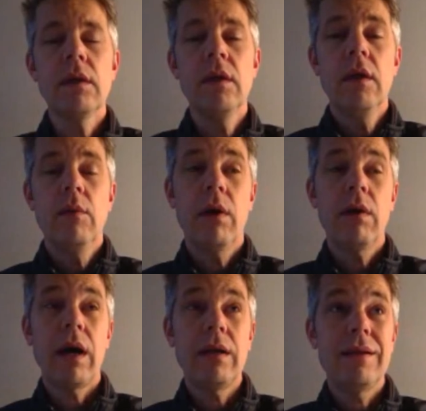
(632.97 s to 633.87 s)
Well,
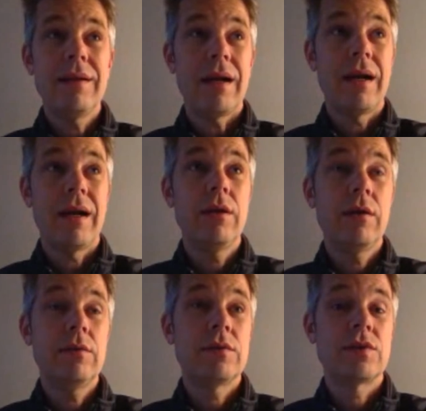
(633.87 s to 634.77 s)
I
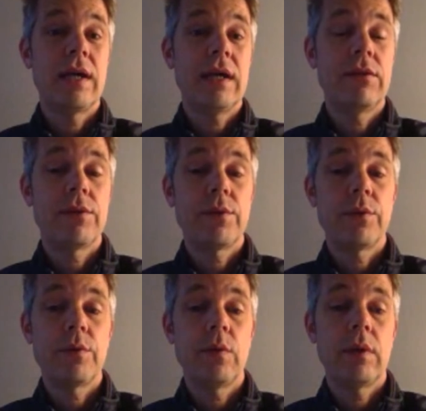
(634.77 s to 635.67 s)
noticed that
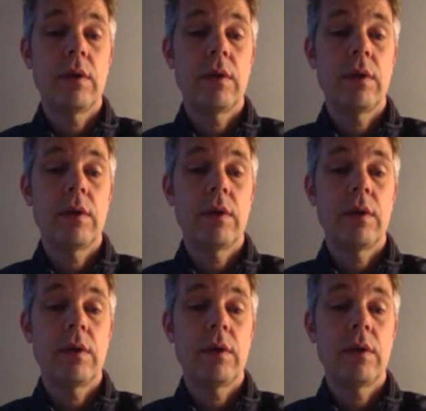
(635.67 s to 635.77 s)
through